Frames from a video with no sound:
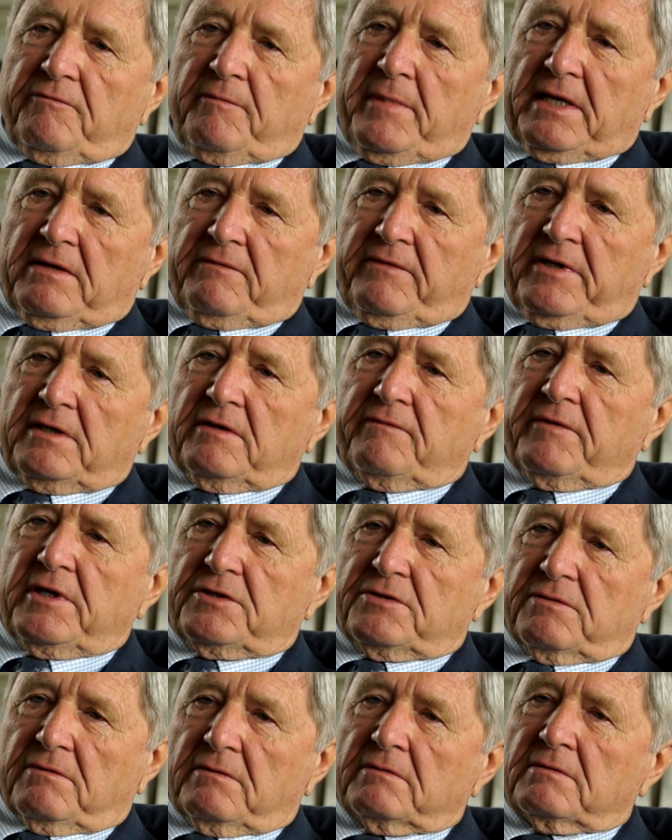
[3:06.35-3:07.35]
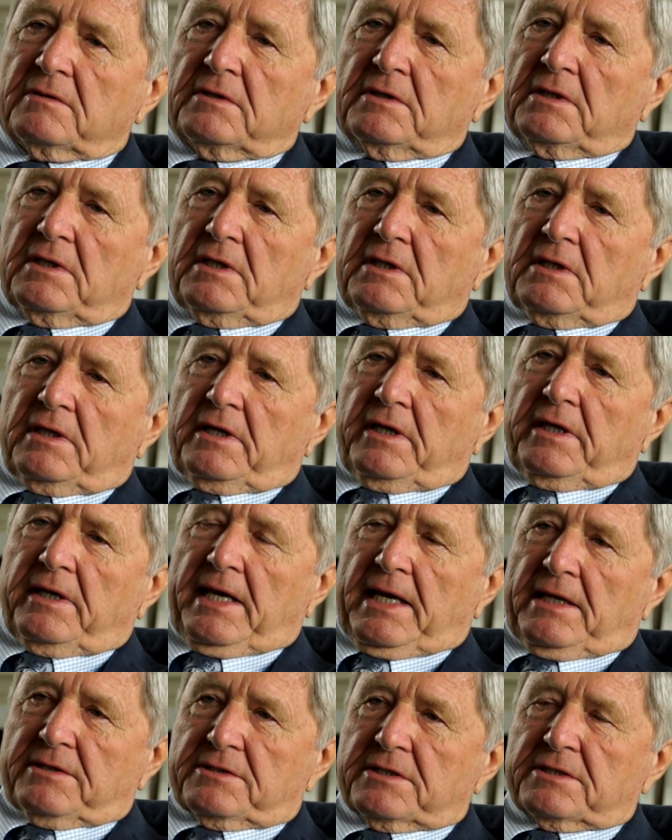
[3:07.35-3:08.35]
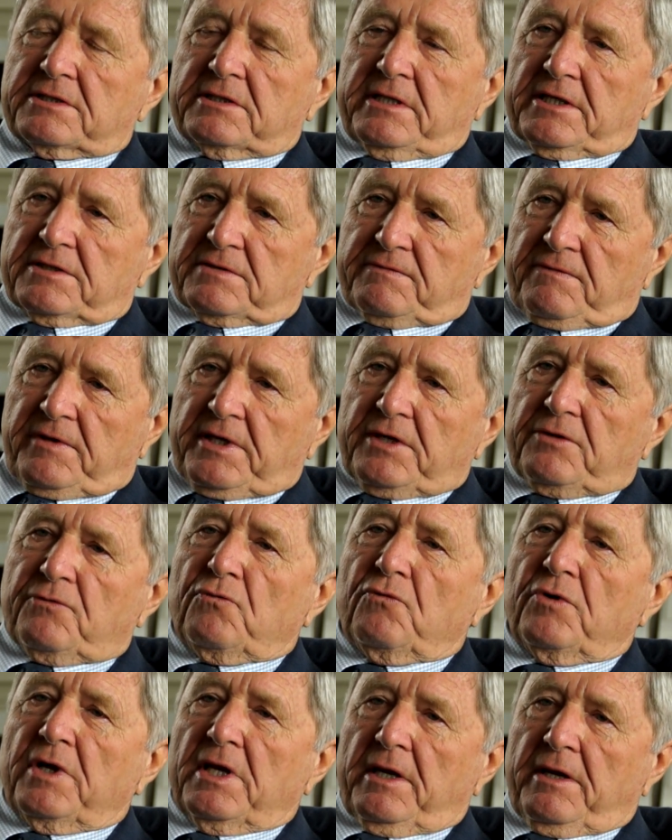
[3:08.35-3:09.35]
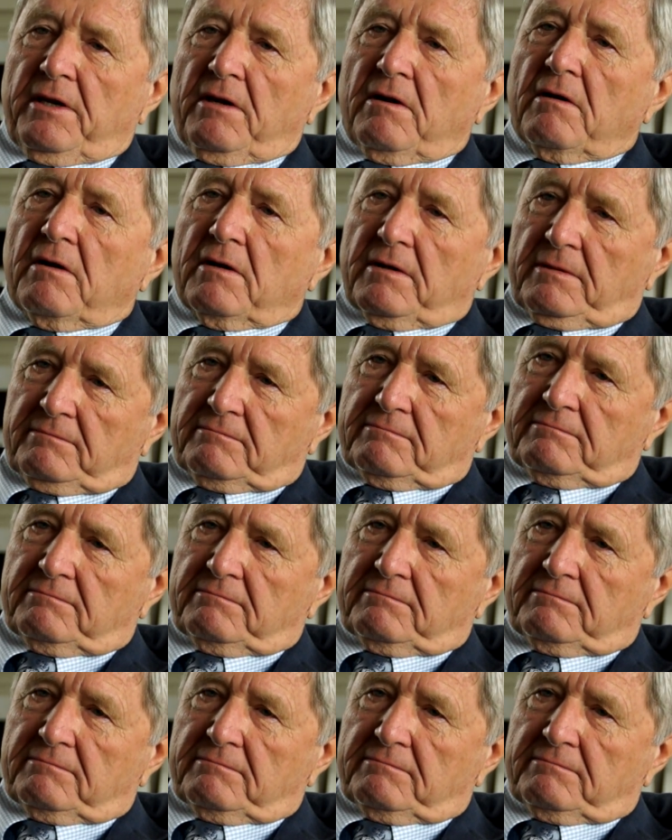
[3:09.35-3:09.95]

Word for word: about an individual and how successful they really are.